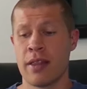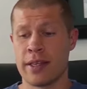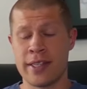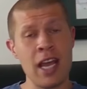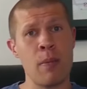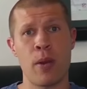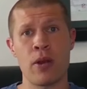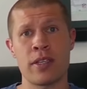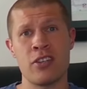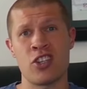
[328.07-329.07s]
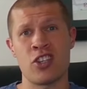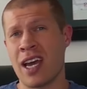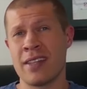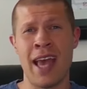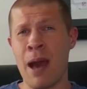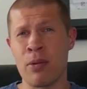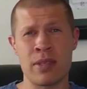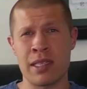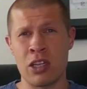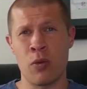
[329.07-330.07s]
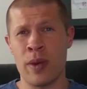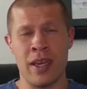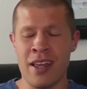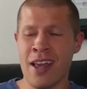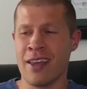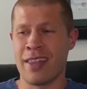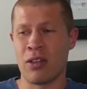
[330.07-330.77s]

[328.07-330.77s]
The second person just kind of dabbles a little bit.